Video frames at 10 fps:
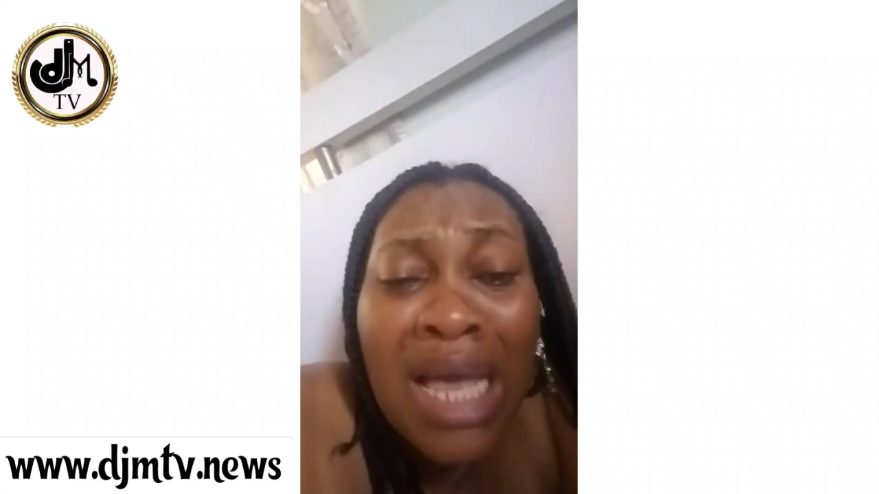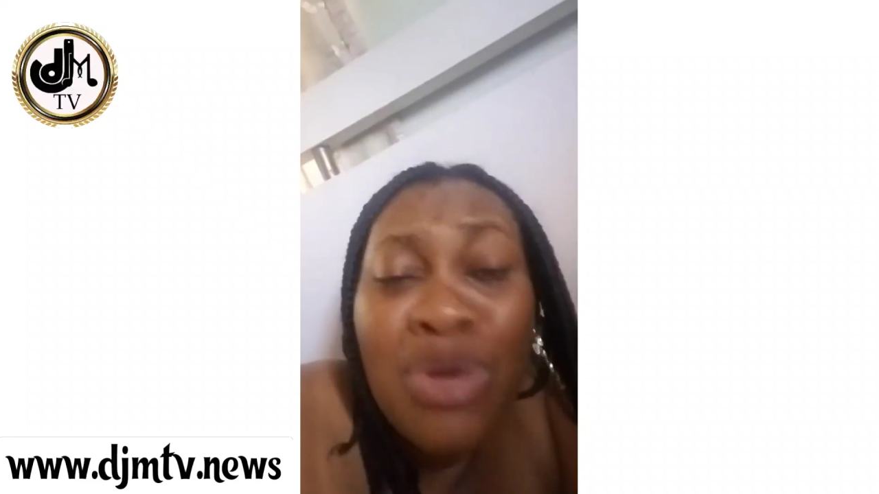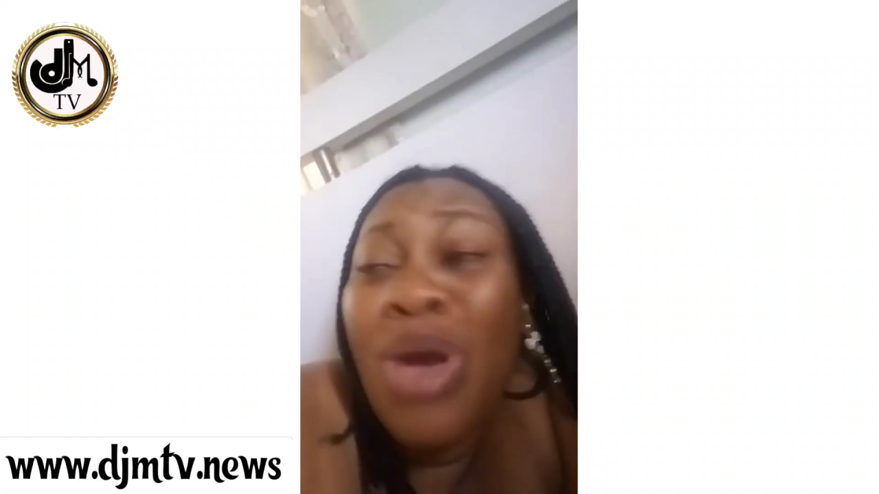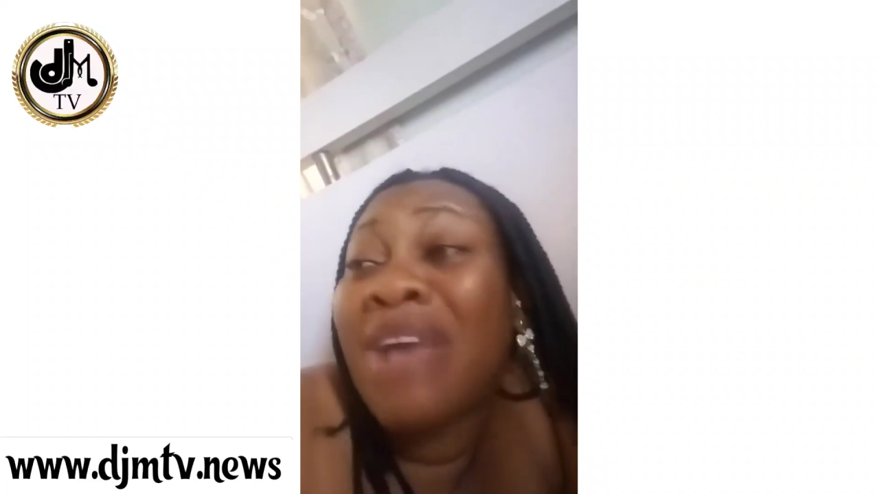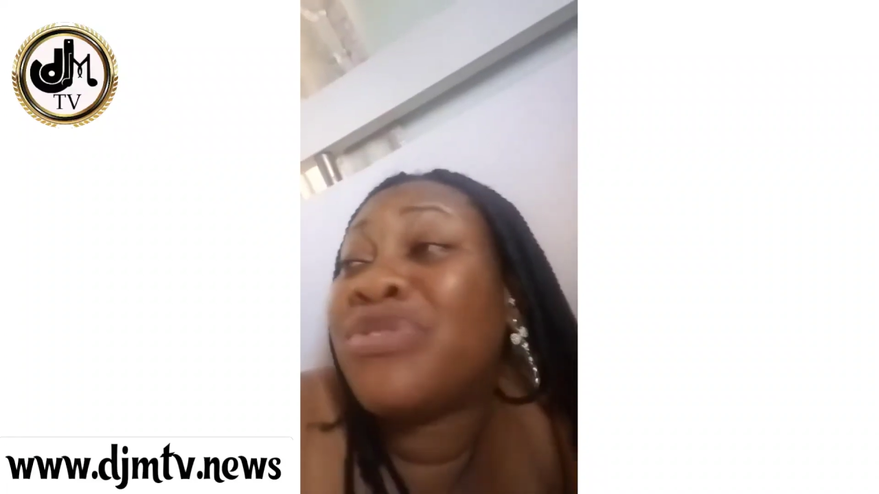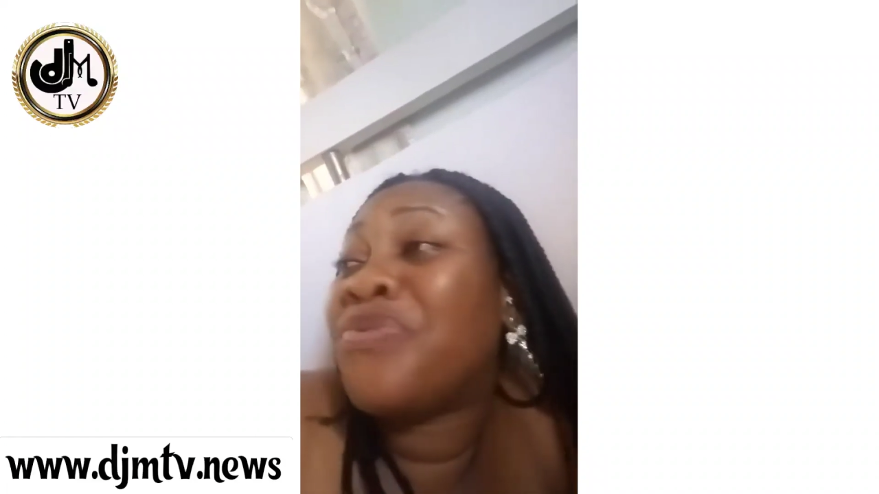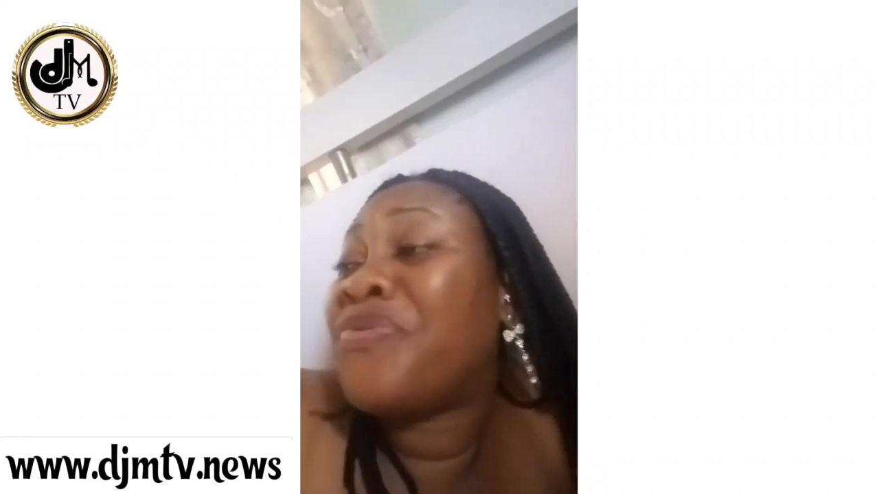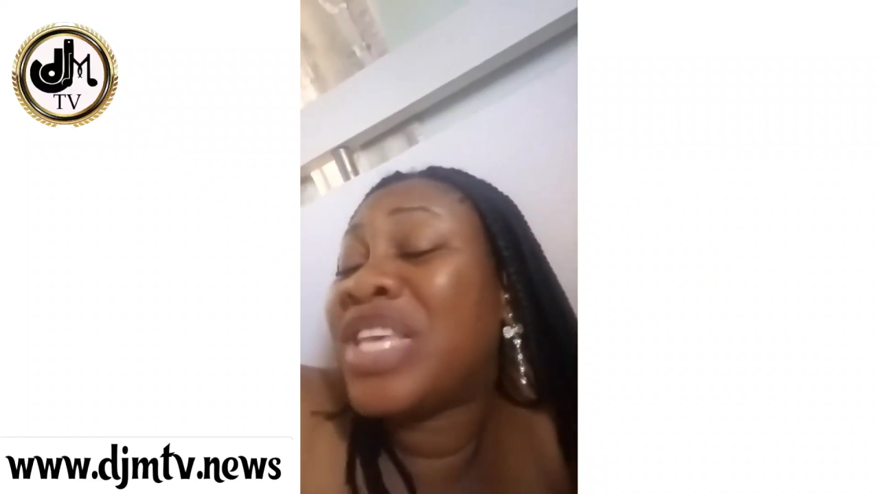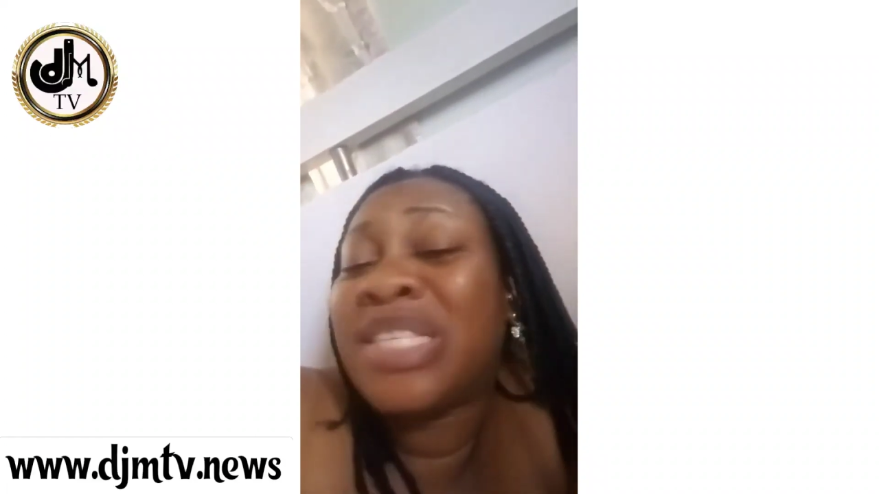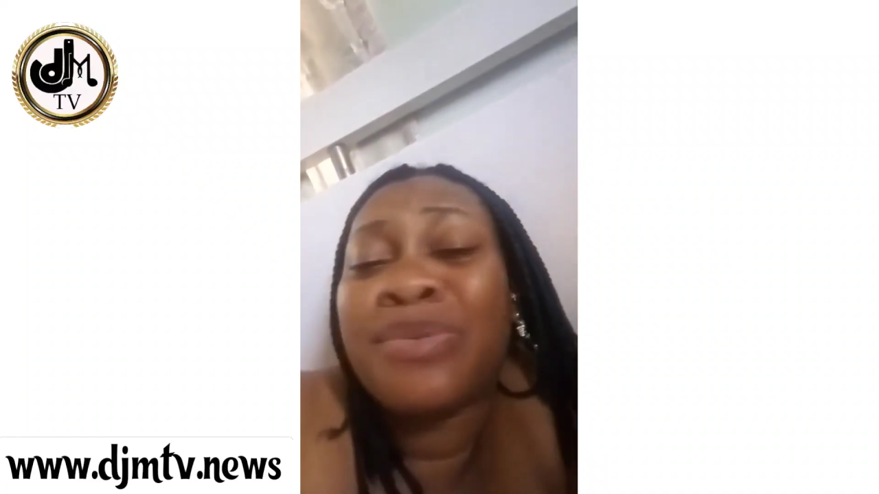You have to
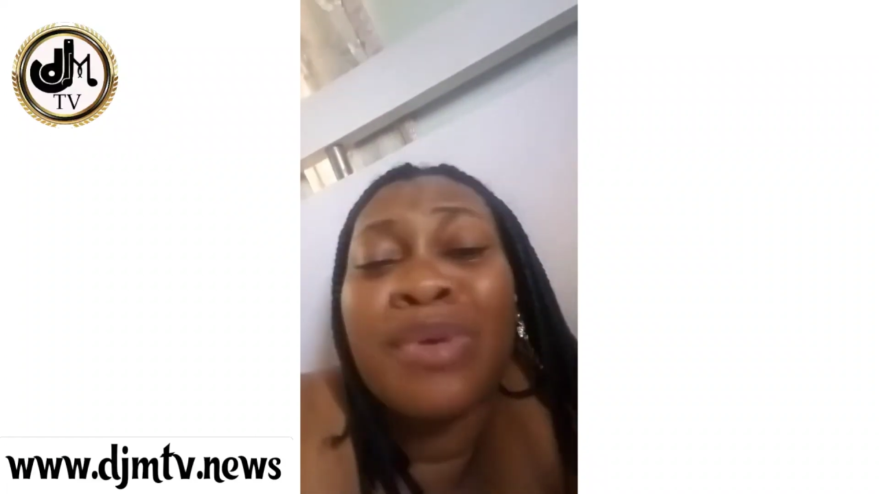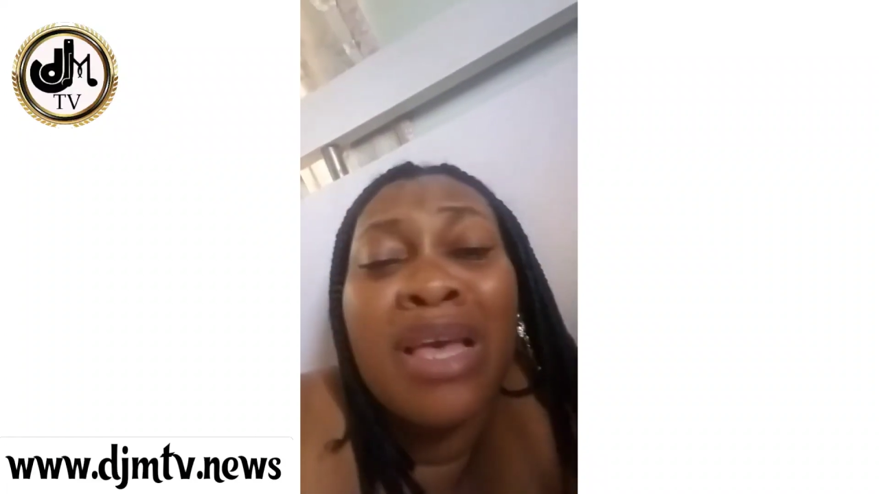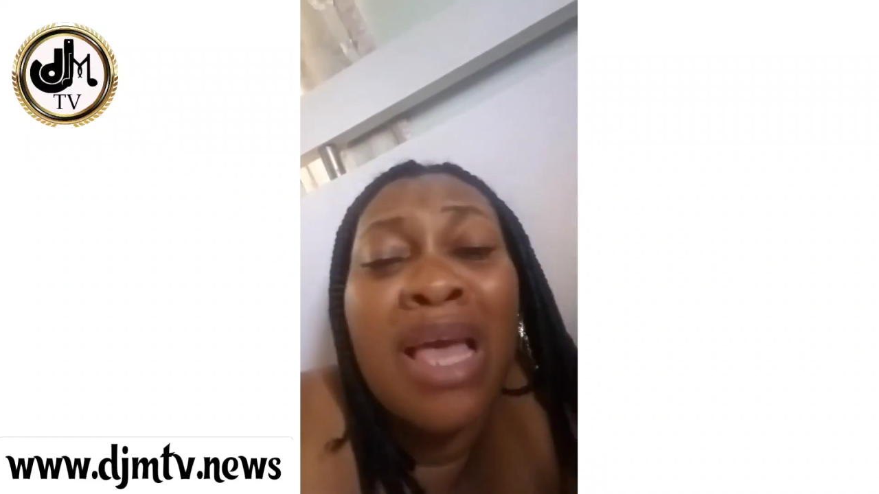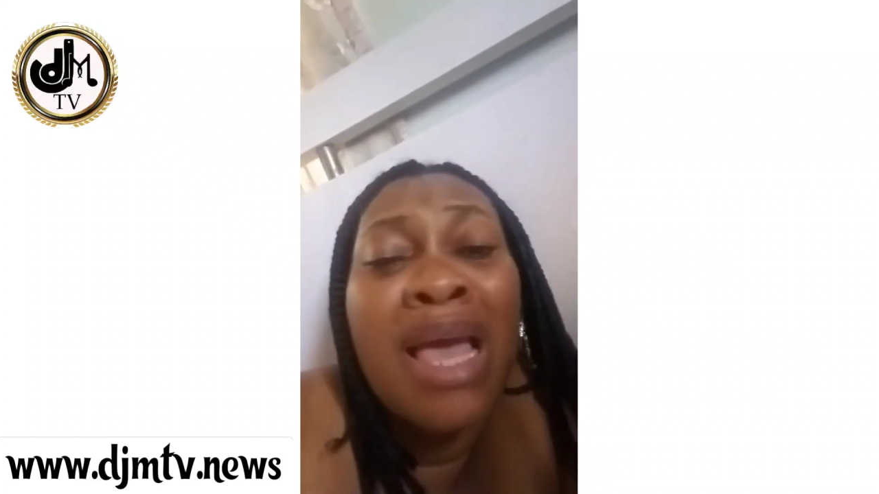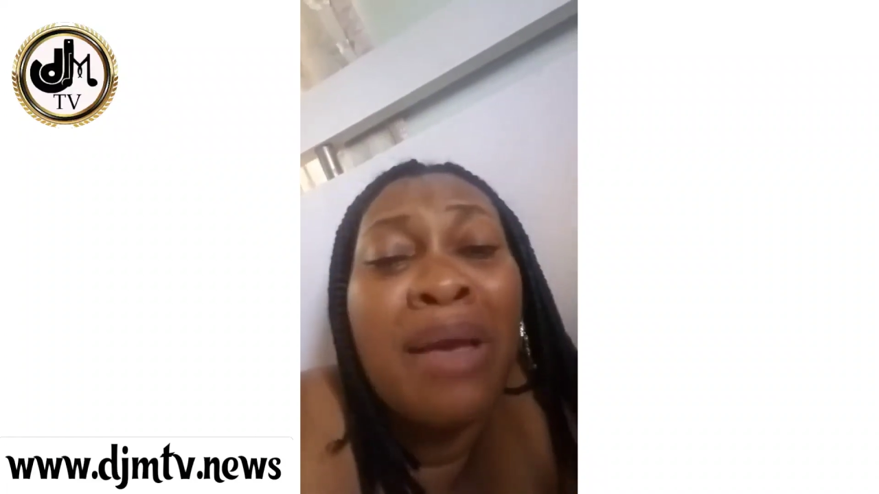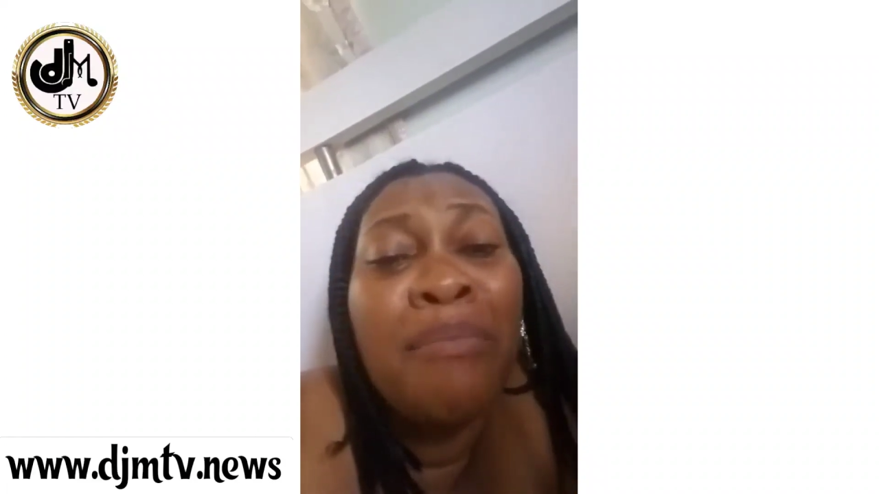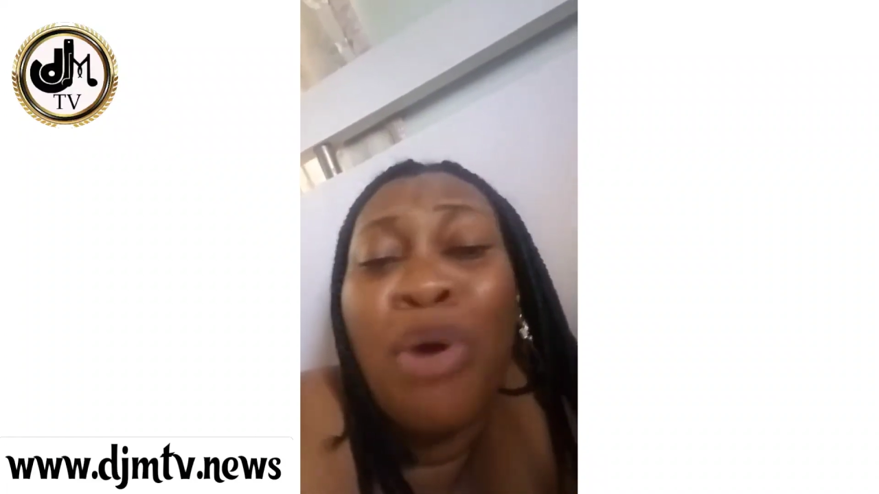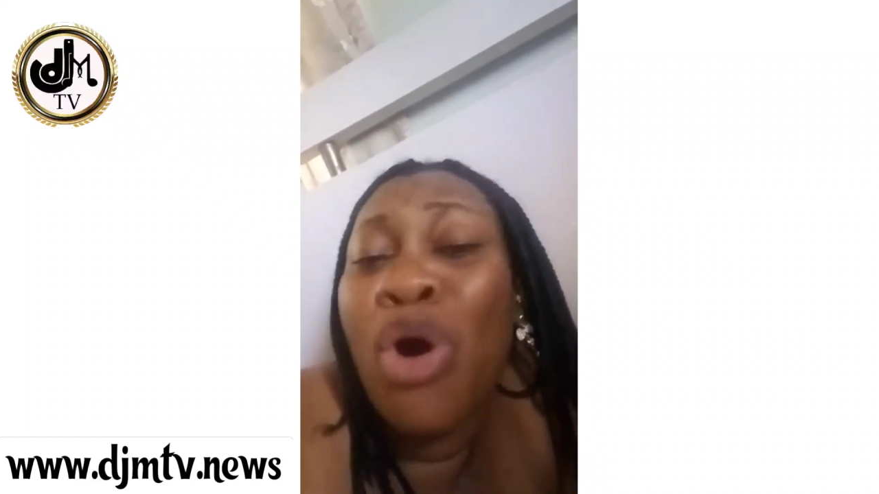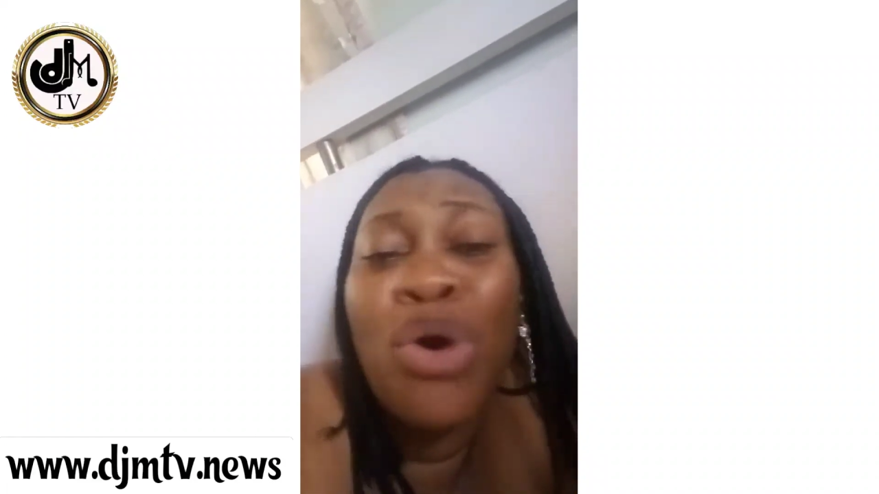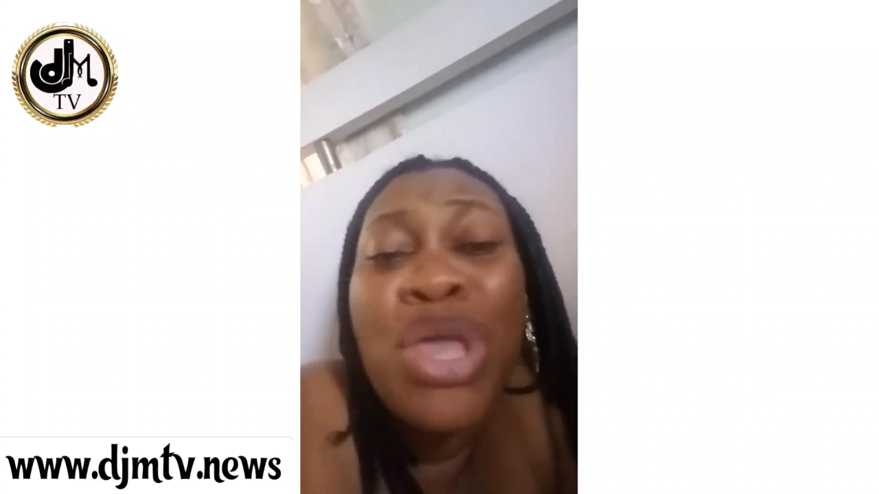fix a
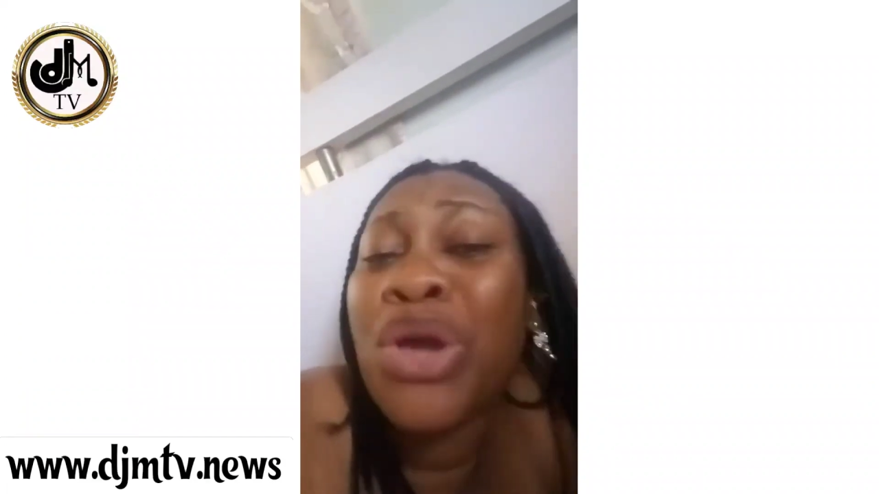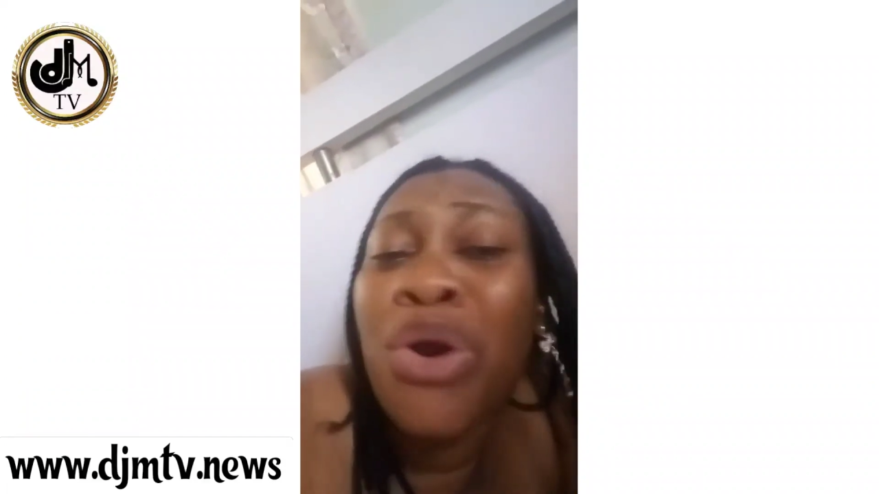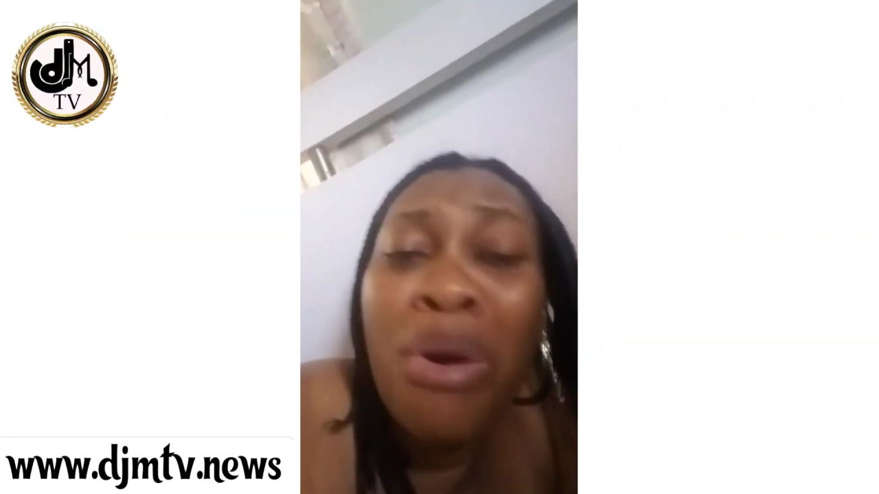borehole in your